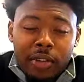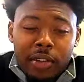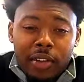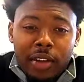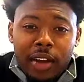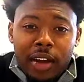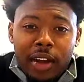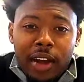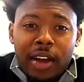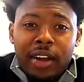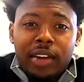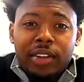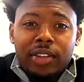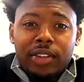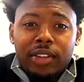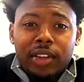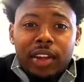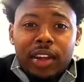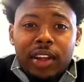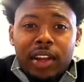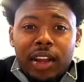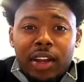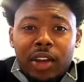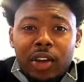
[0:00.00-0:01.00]
I understand
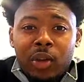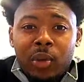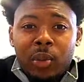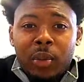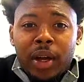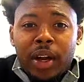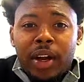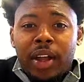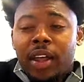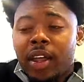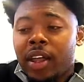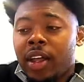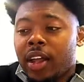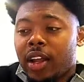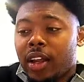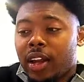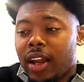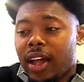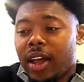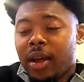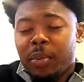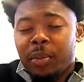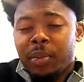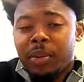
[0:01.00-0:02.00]
like nobody, a
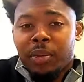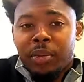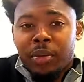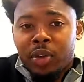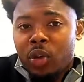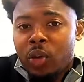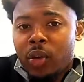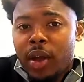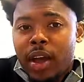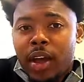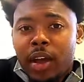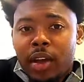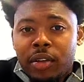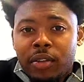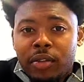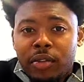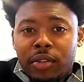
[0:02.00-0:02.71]
lot of people don't have